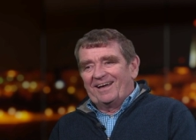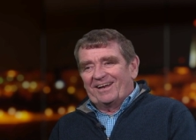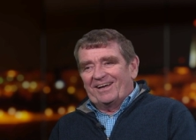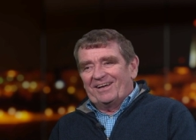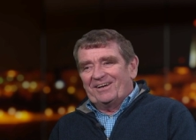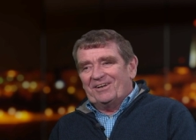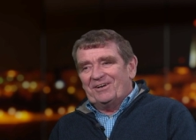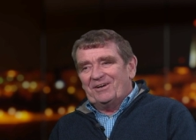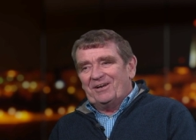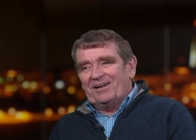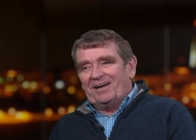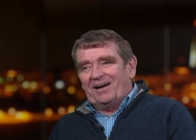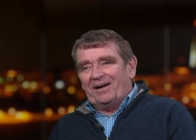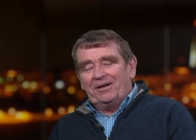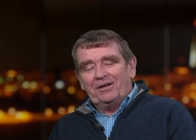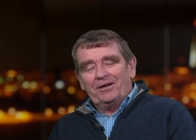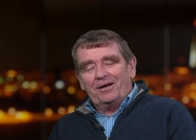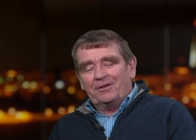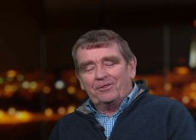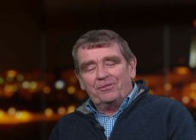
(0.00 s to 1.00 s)
And I don't know,
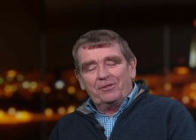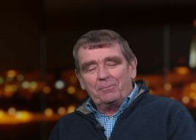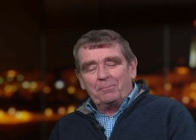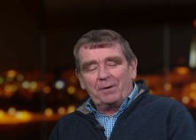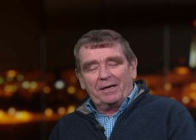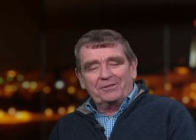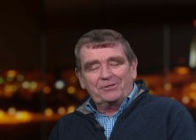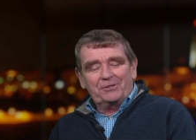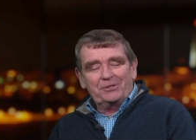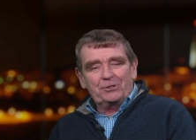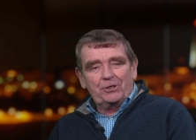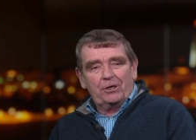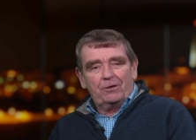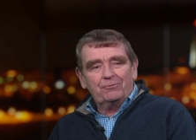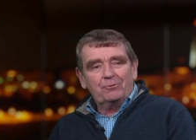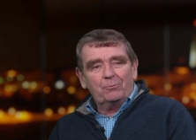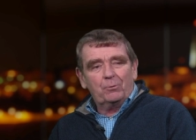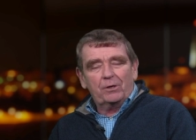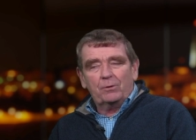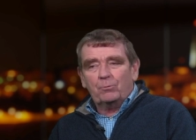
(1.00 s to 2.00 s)
I, I think back to this, I
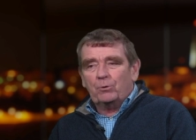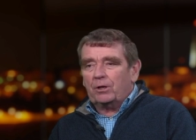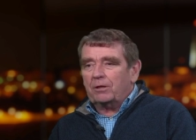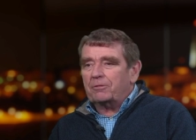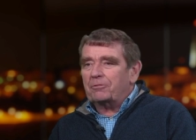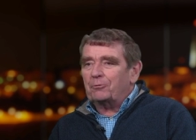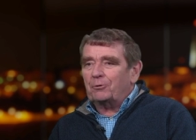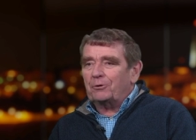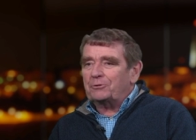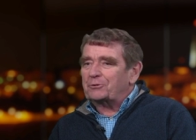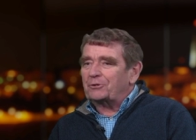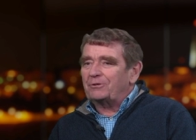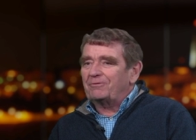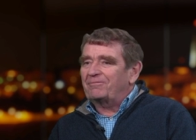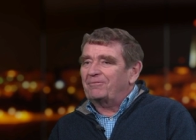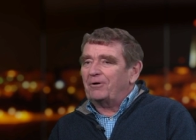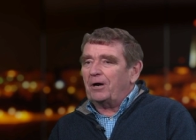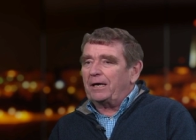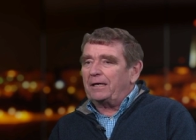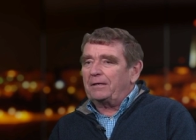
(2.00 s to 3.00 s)
often wonder what I thought I was going to
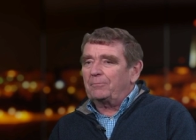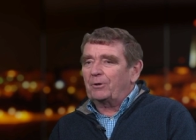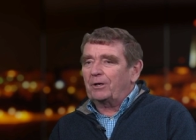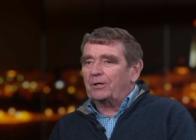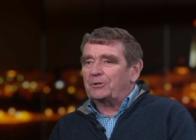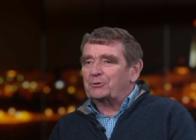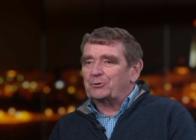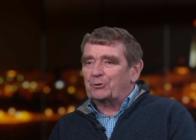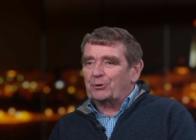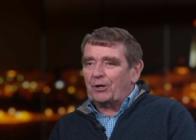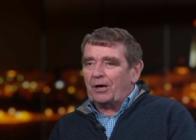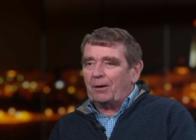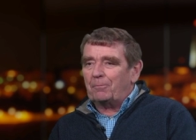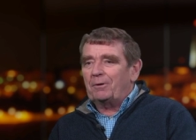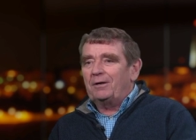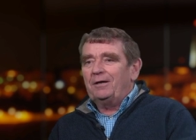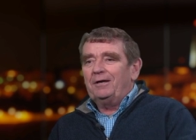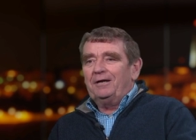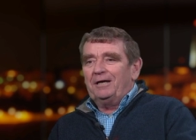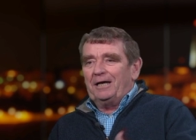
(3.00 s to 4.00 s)
find when I stood
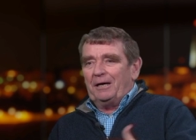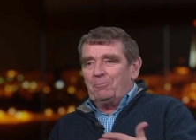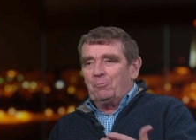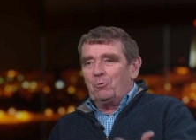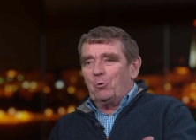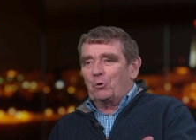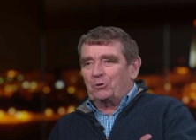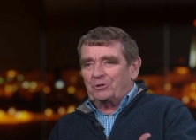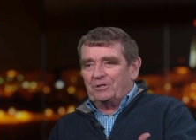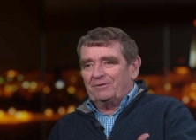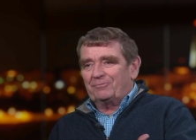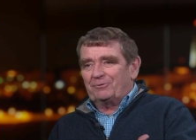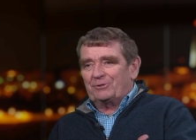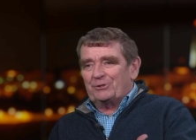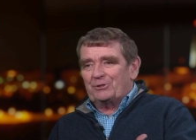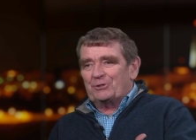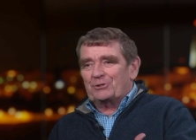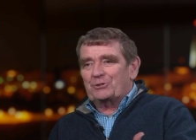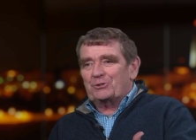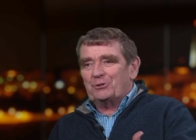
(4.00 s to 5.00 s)
up and walked over
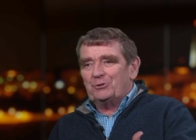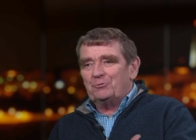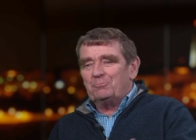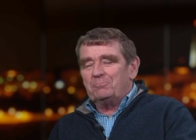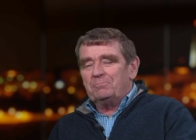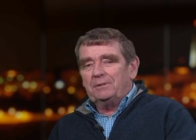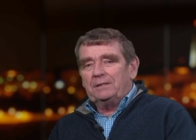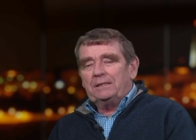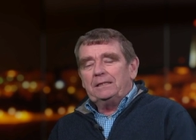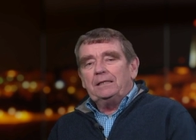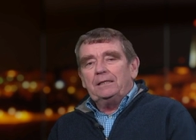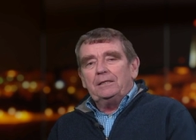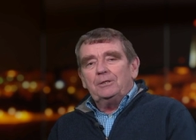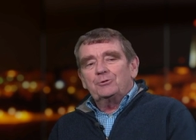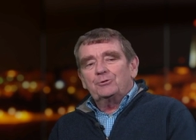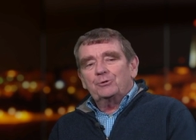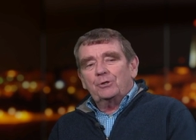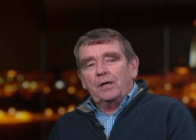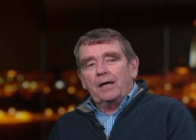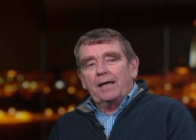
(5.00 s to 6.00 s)
to this tomb,
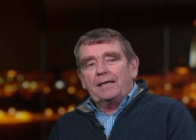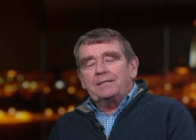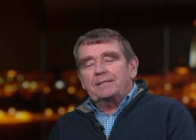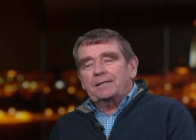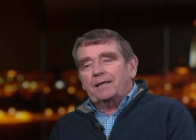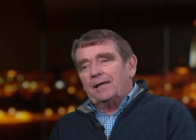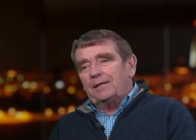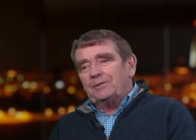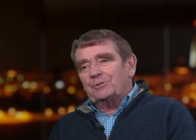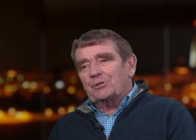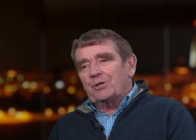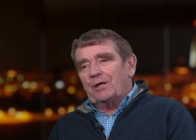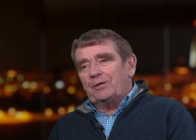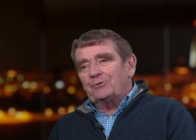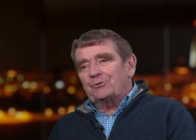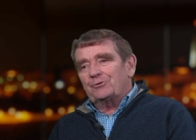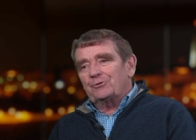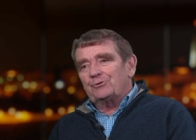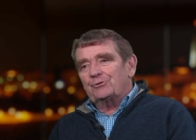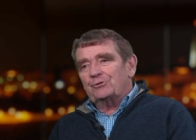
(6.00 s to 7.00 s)
sort of leant against the
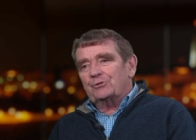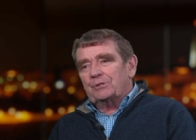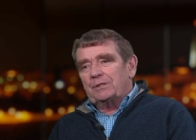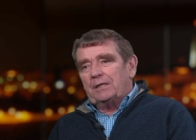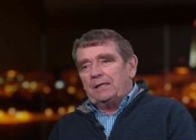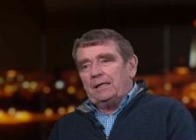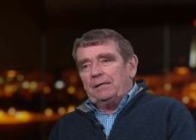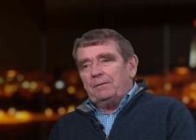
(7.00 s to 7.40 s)
entrance.